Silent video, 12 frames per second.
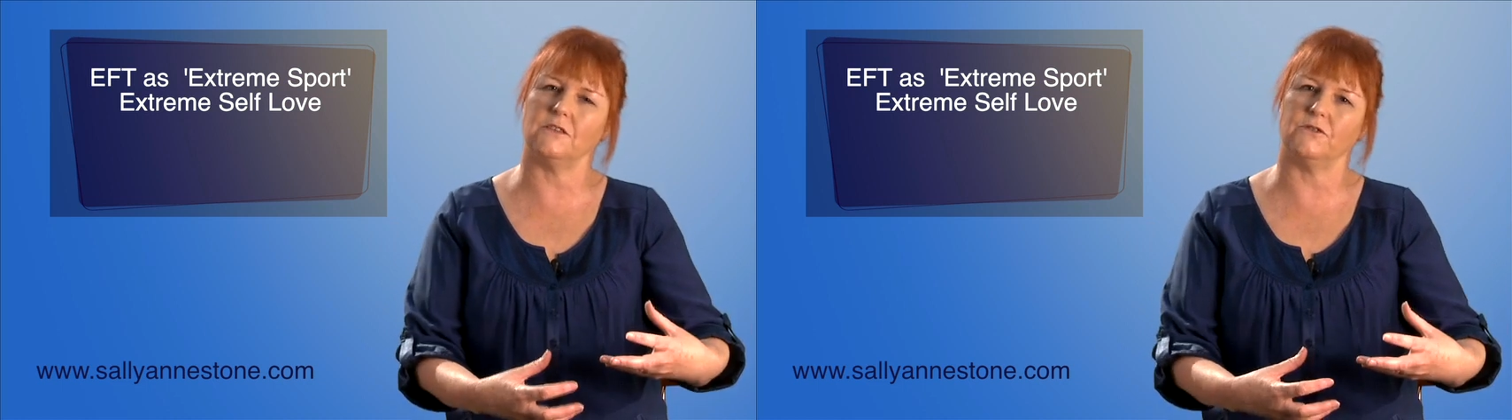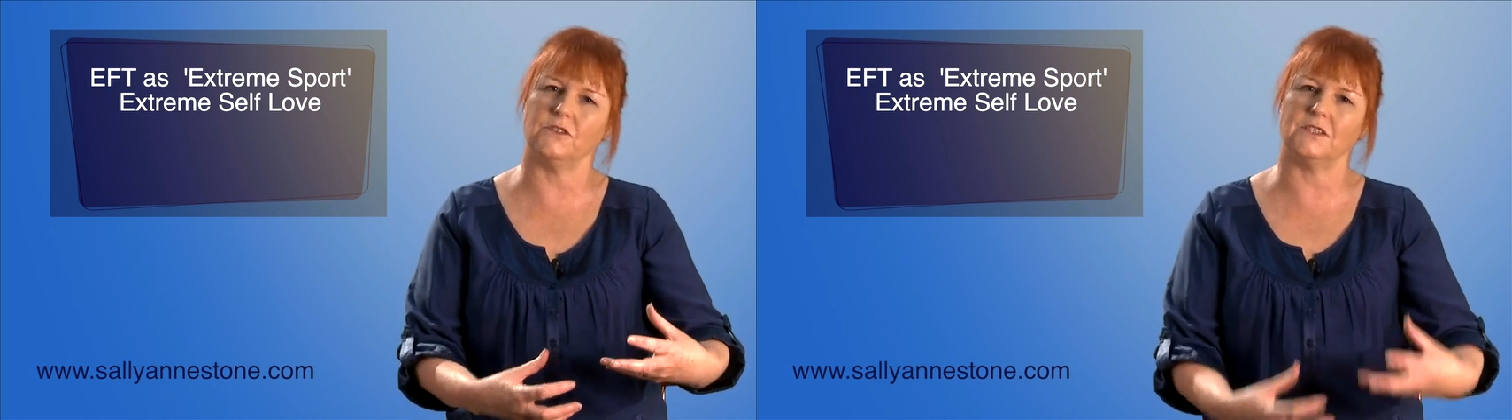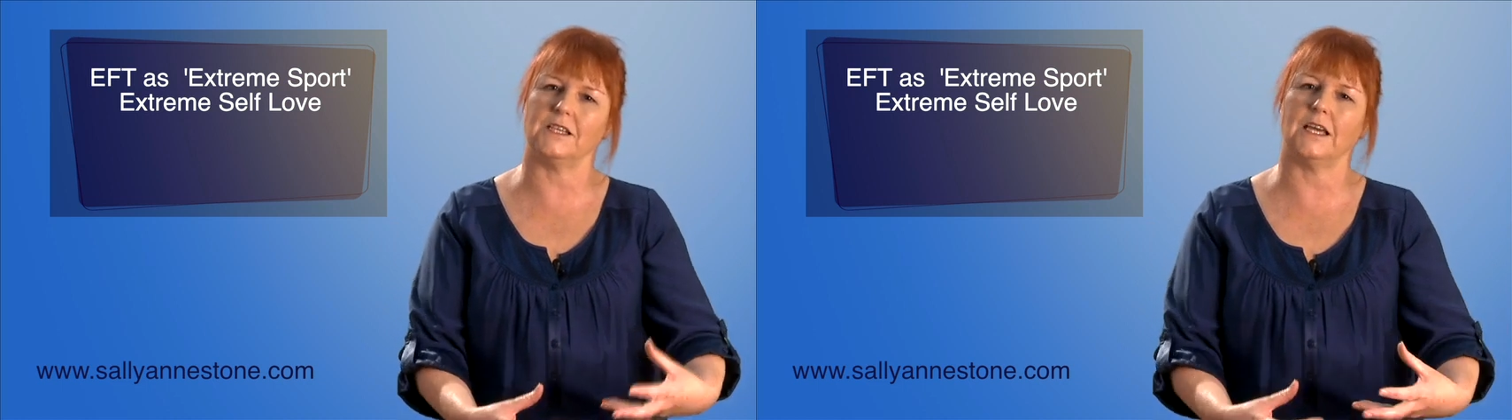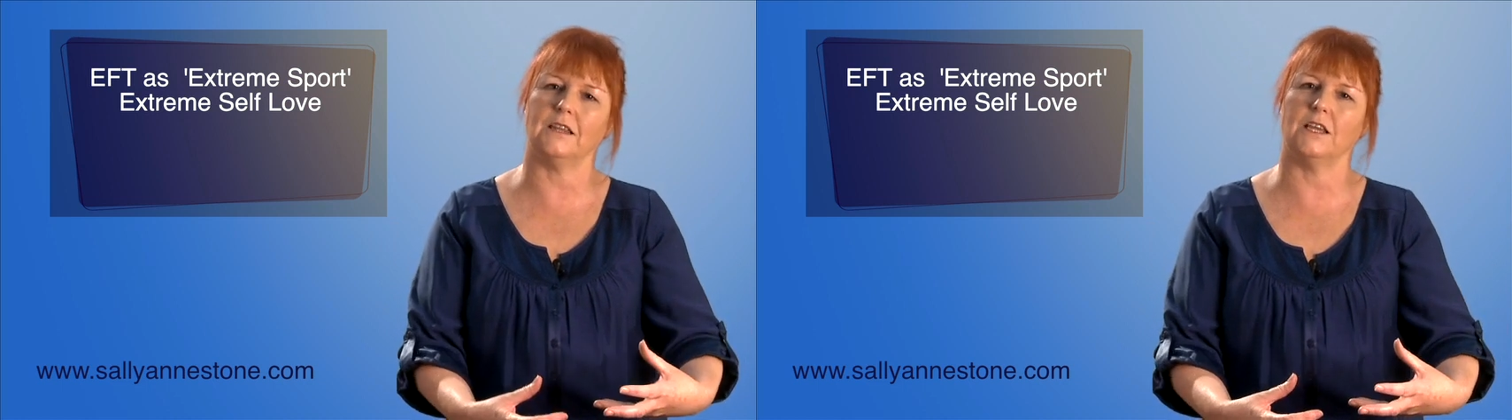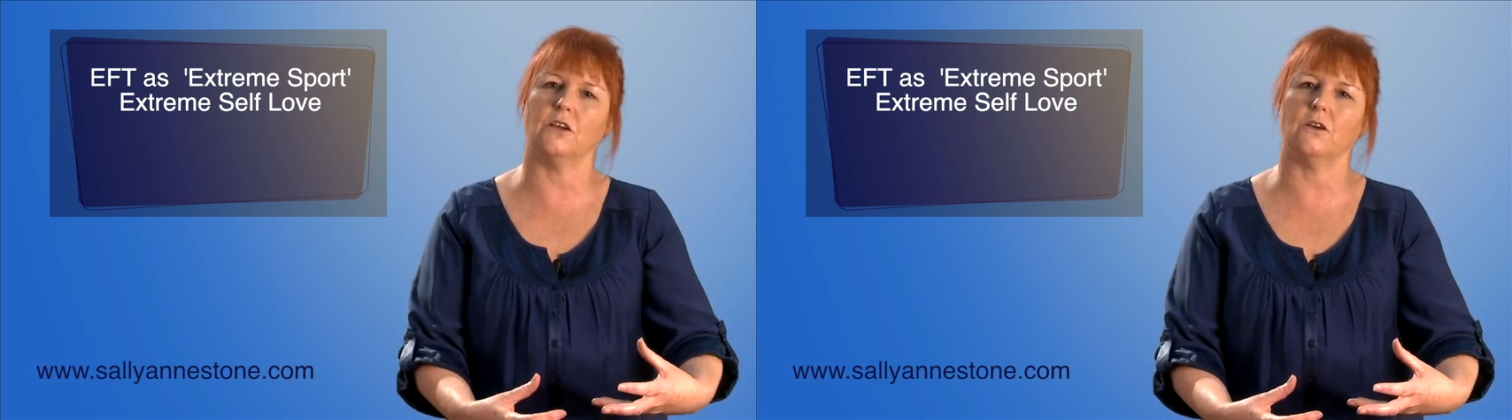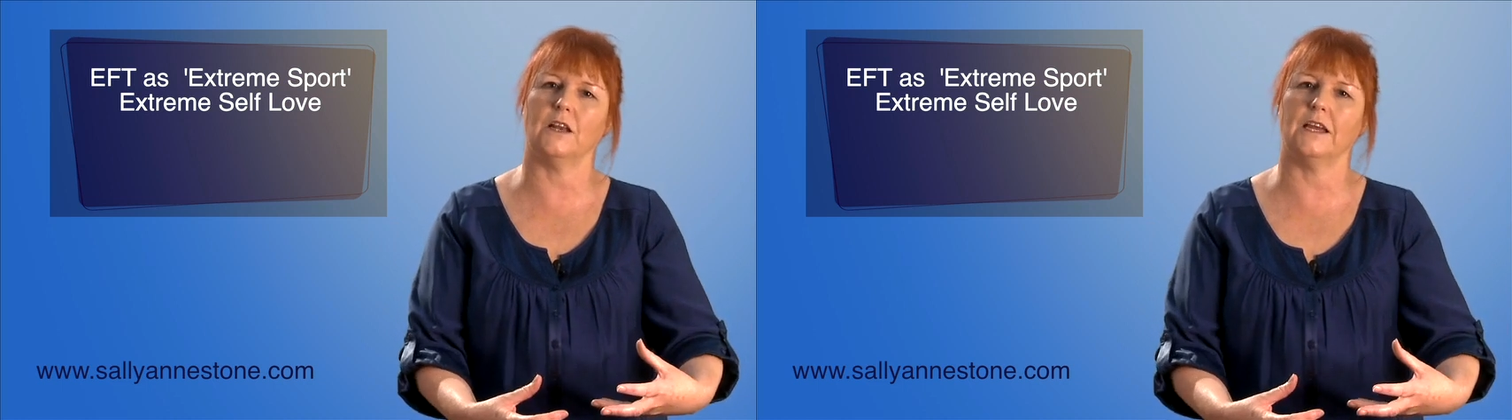If you've seen
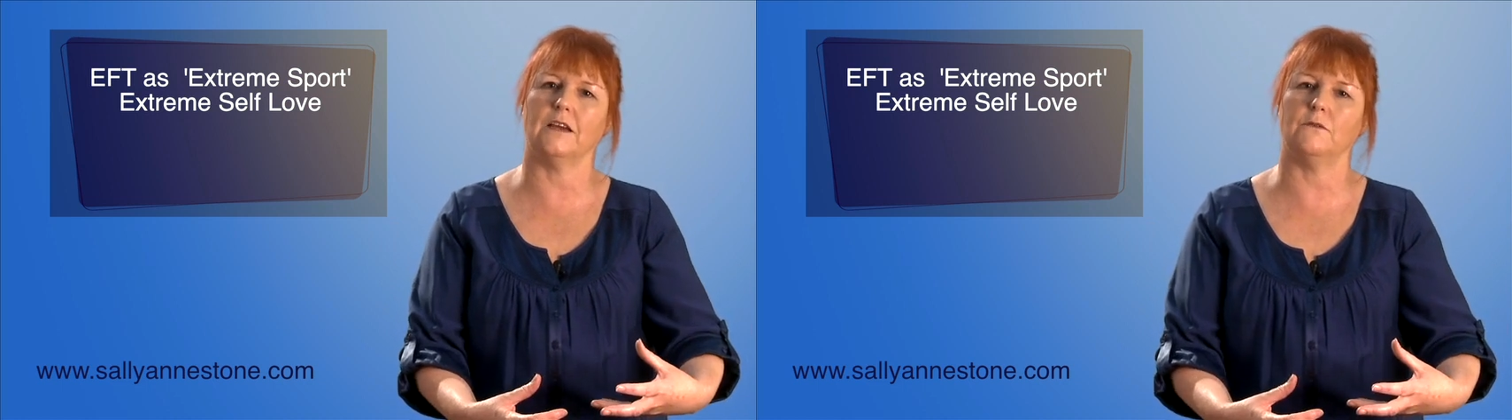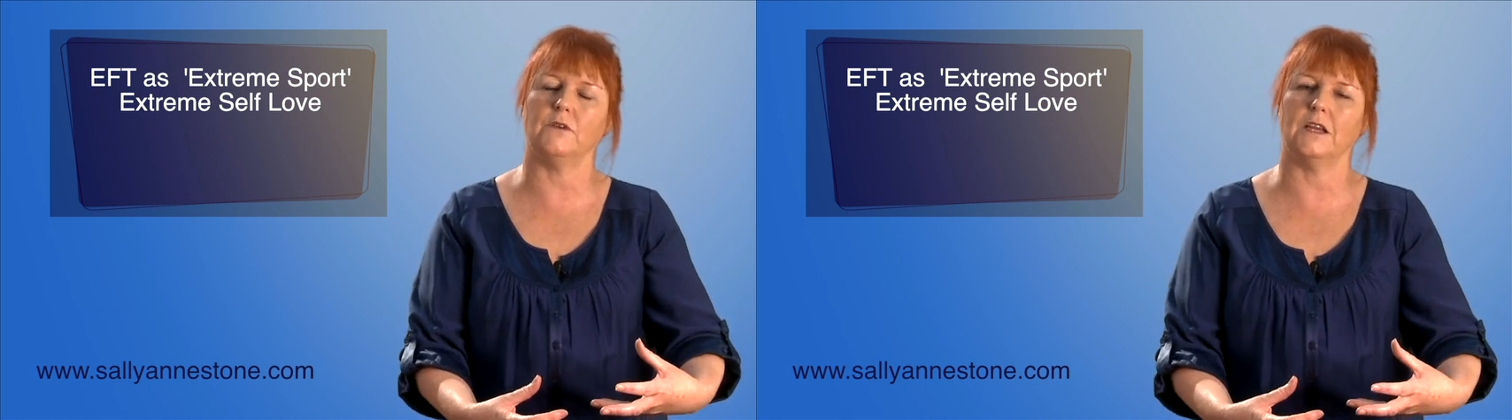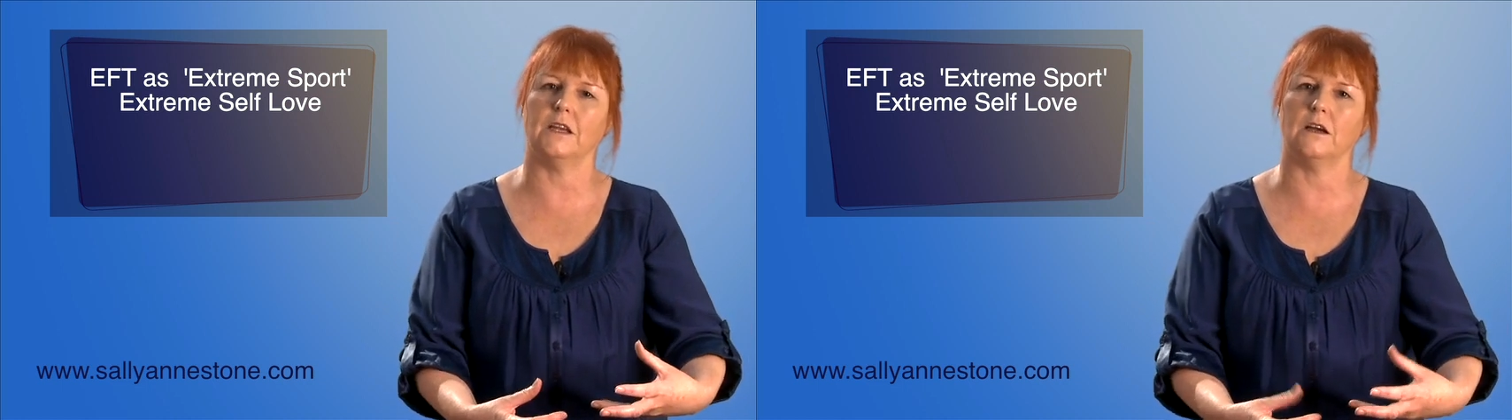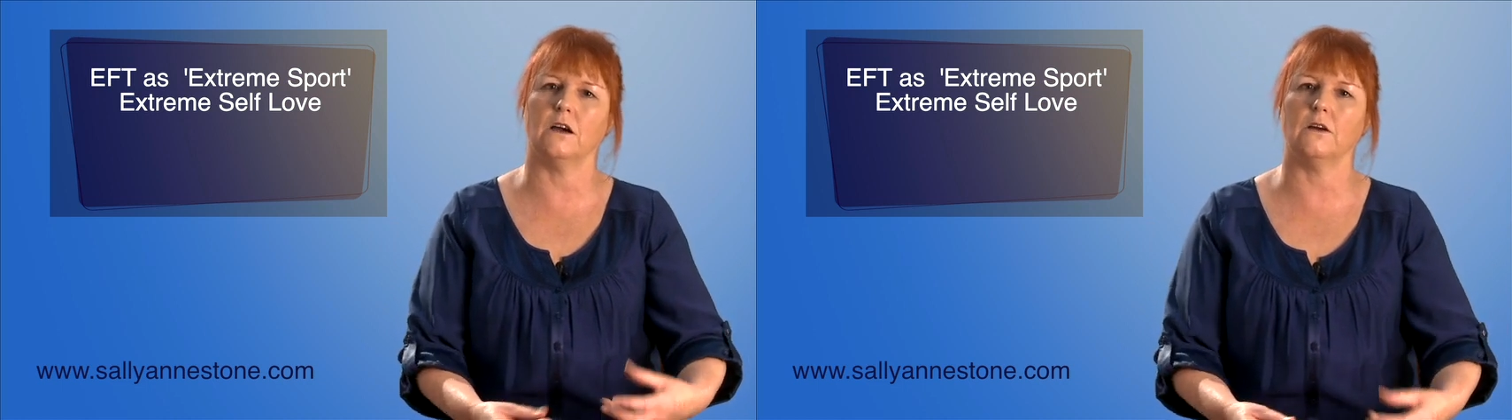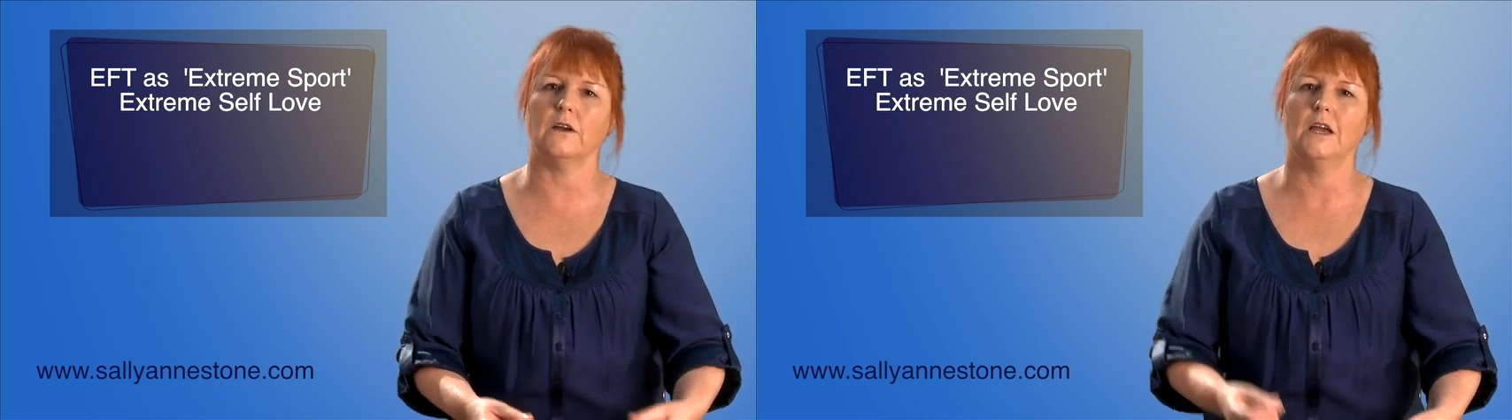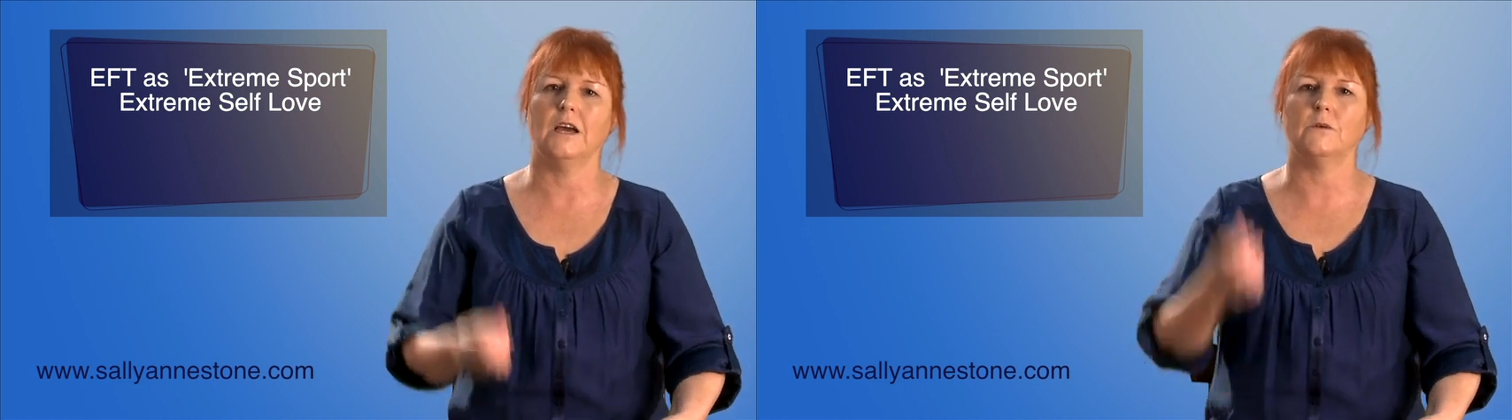the earlier video,